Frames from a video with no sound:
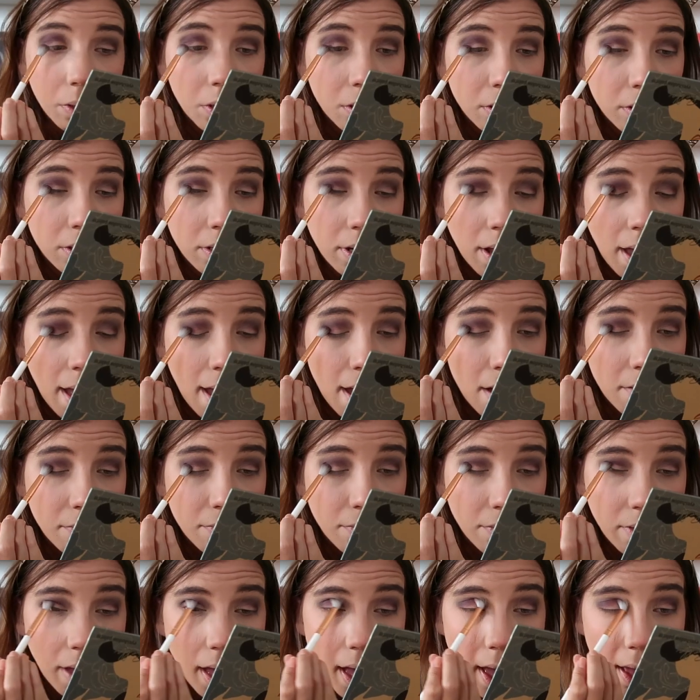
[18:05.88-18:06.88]
we could have
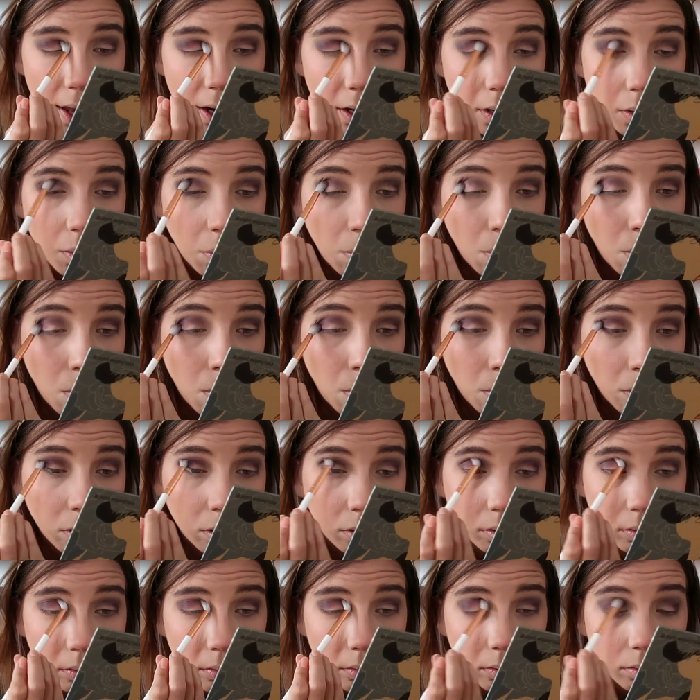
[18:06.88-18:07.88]
had it
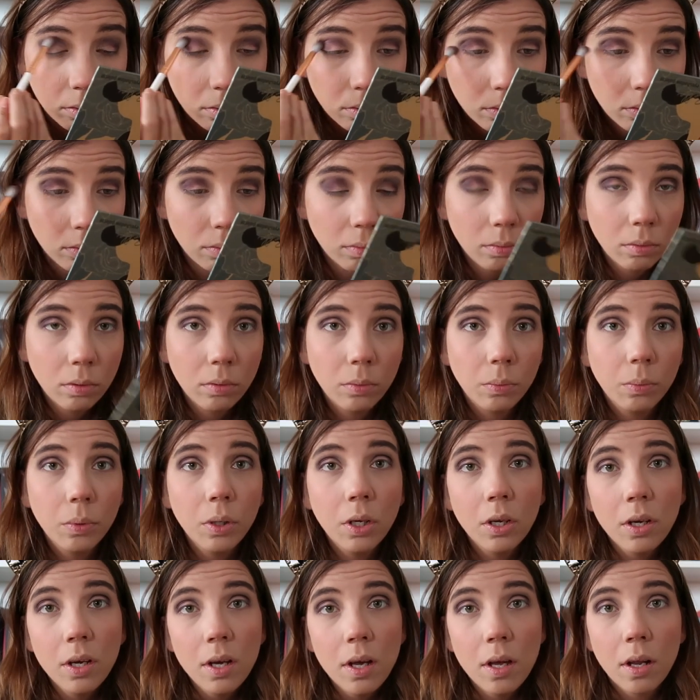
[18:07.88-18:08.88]
all.
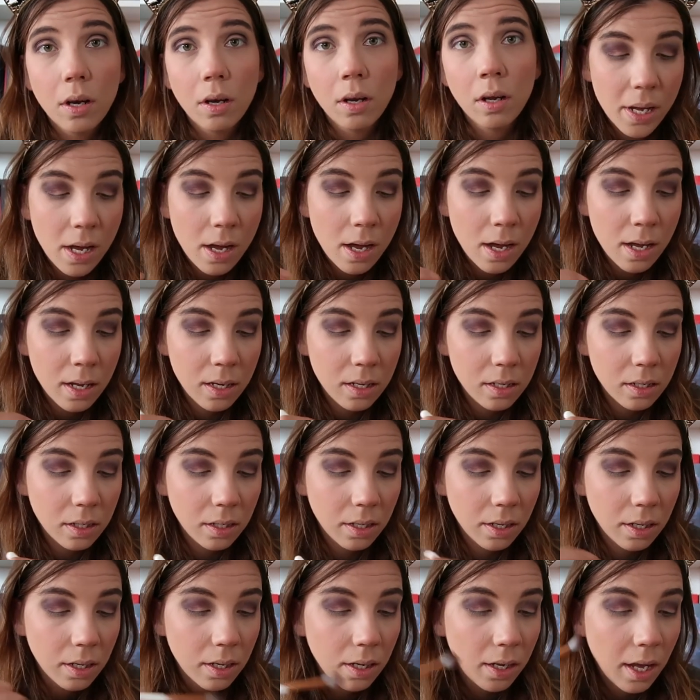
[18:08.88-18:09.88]
We could, but
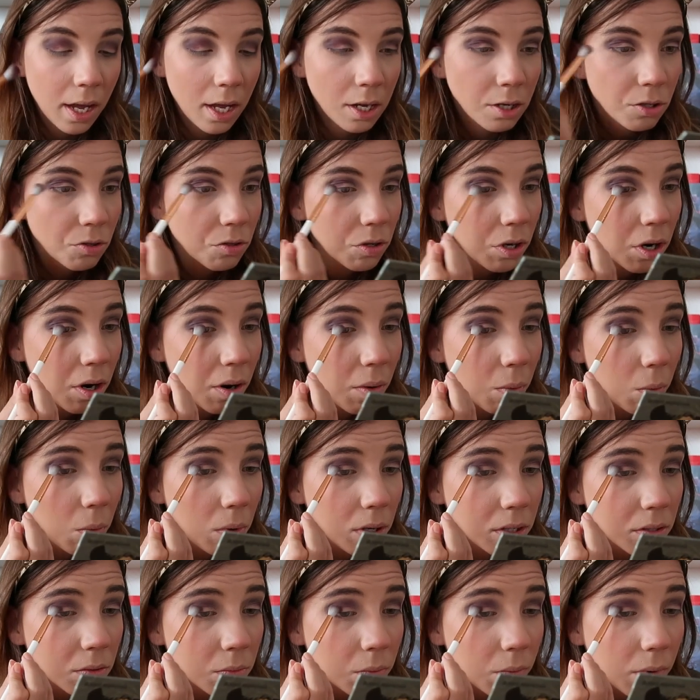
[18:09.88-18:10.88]
Kendra
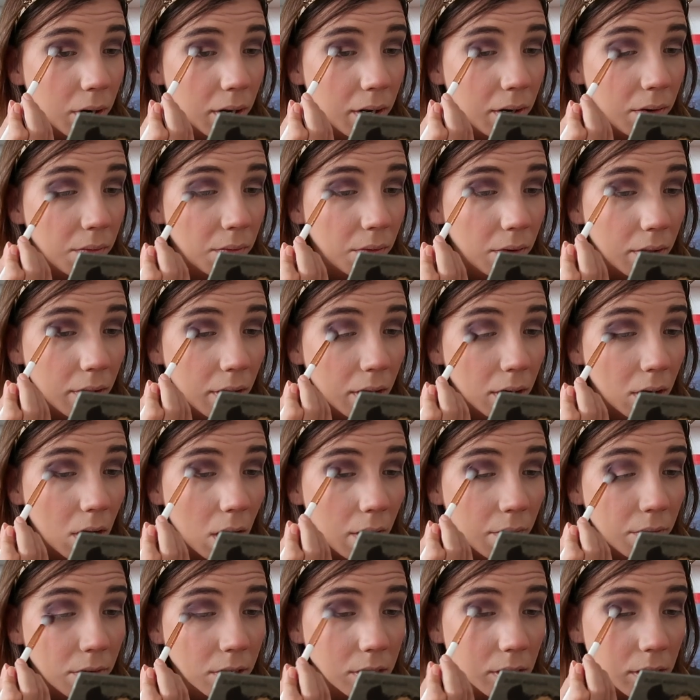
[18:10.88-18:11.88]
wasn't ready for that
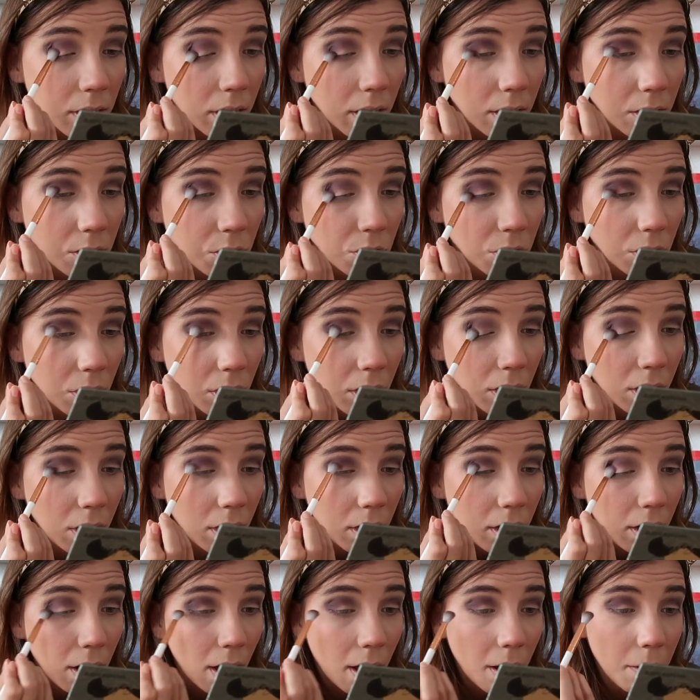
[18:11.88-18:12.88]
conversation,
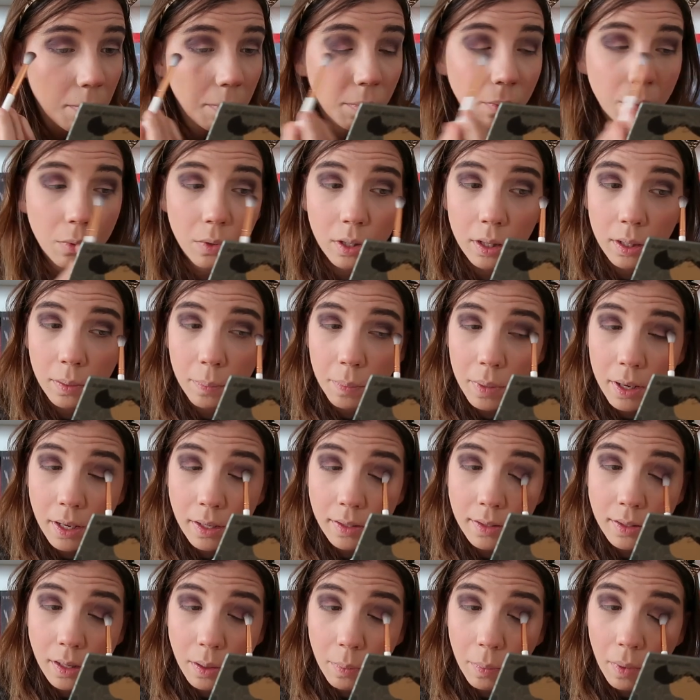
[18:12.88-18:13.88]
and I'm really
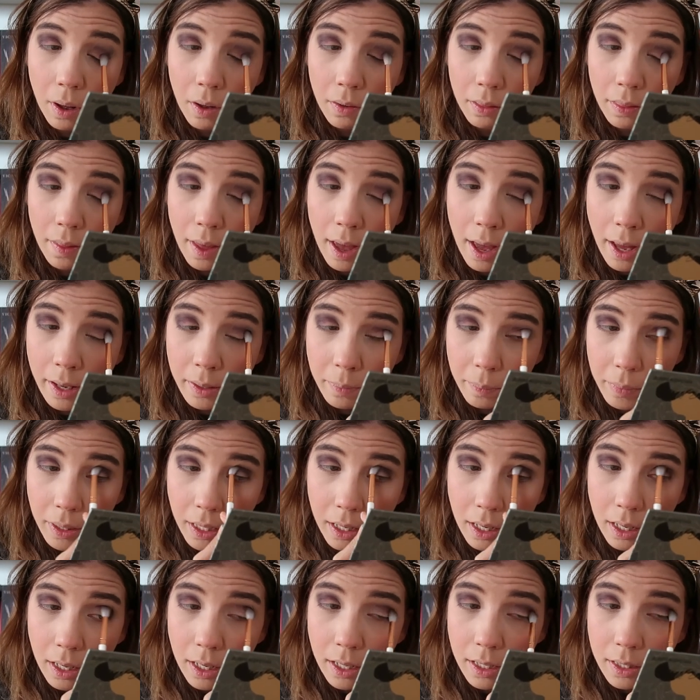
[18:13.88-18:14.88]
pissed about that,
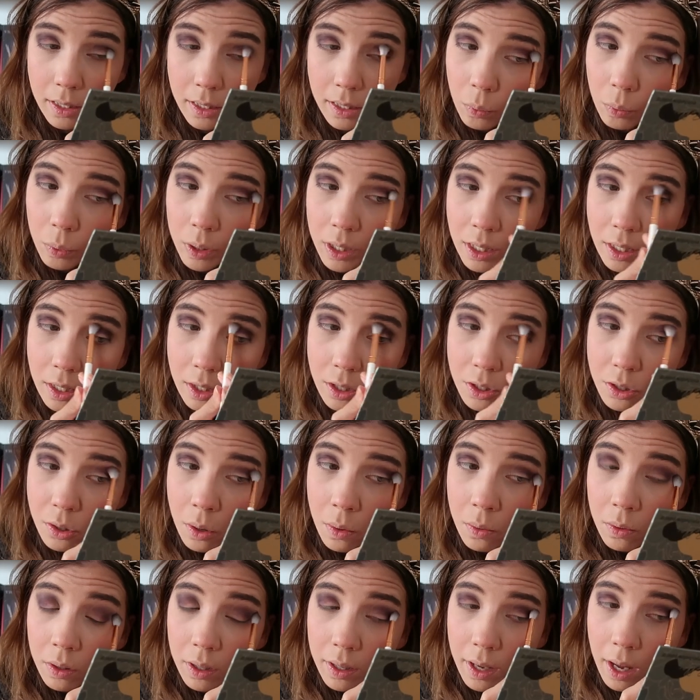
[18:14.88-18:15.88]
because we
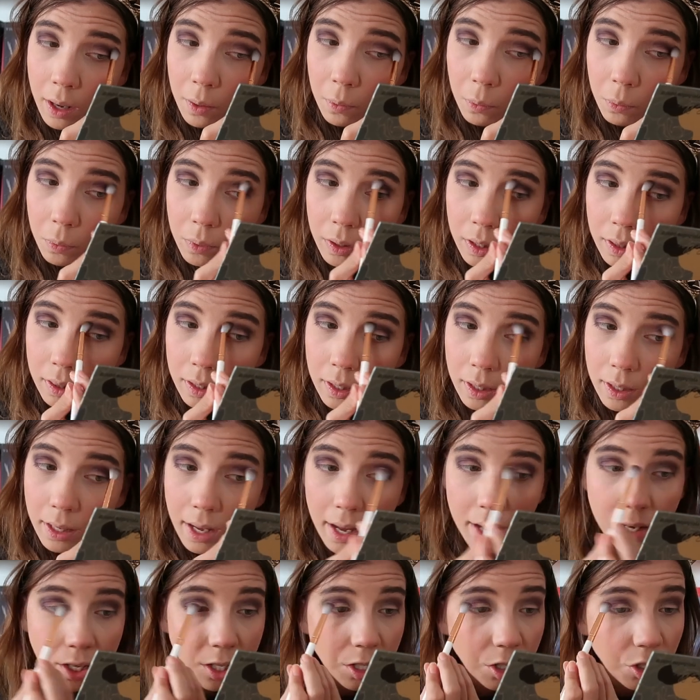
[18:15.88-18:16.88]
don't get
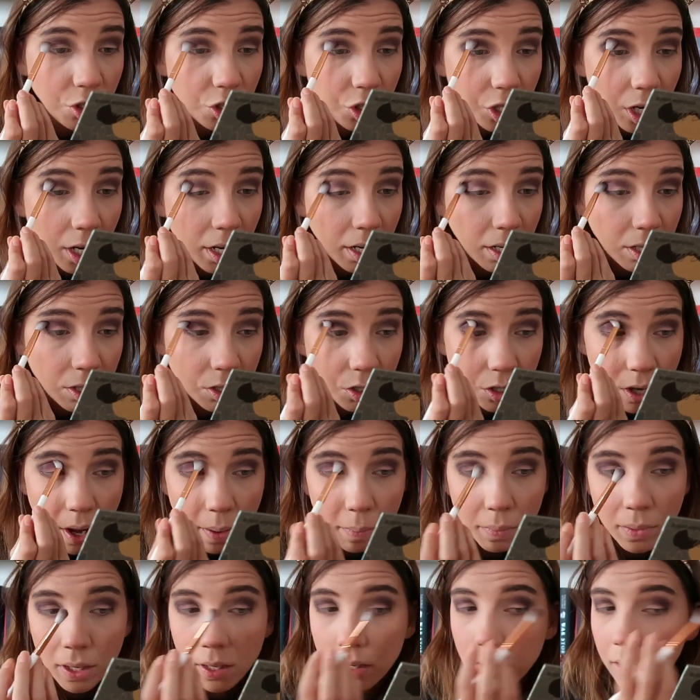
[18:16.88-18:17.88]
really any change.
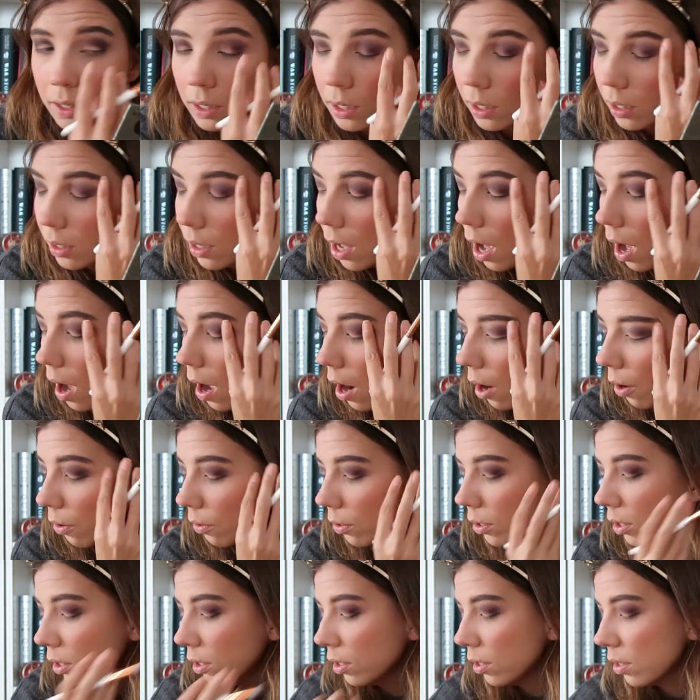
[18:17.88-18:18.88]
I mean,
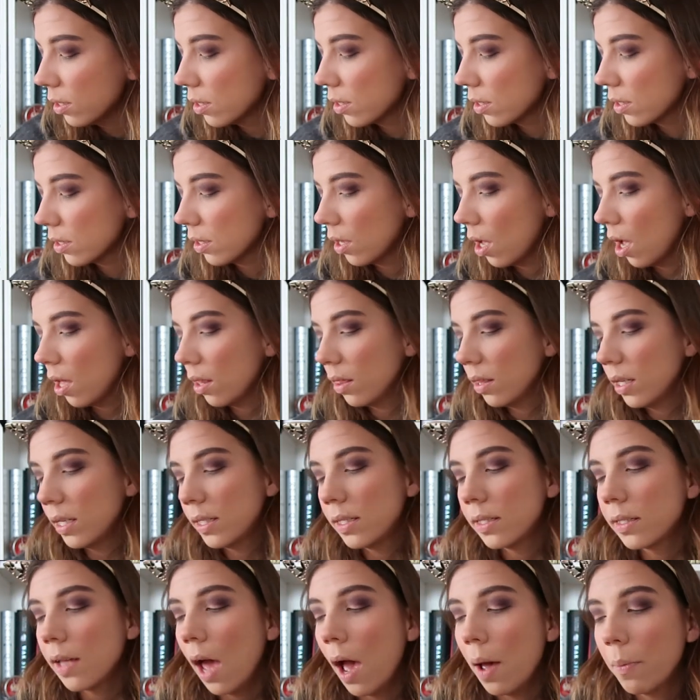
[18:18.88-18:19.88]
aren't
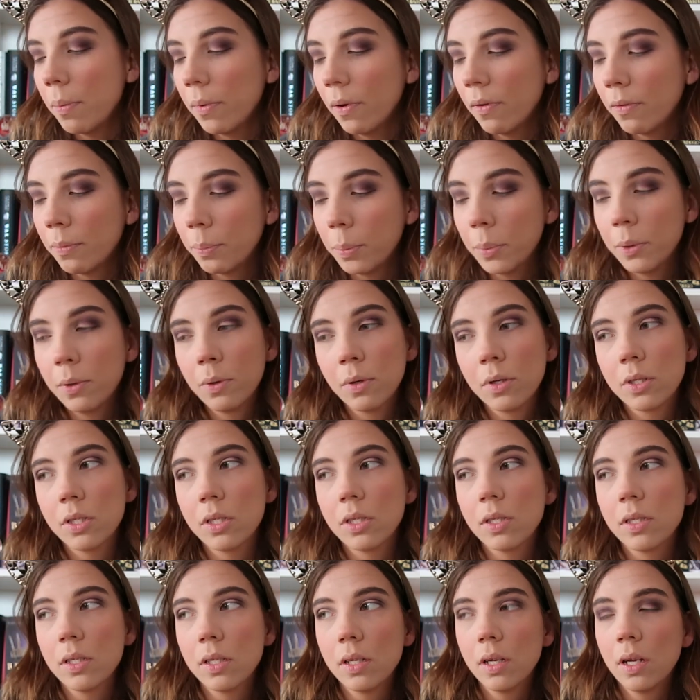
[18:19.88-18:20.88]
these type of
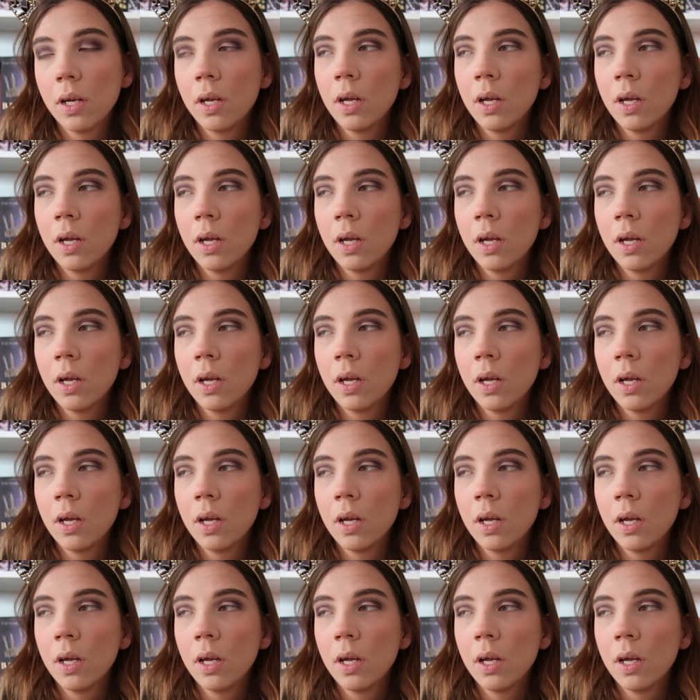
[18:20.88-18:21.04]
books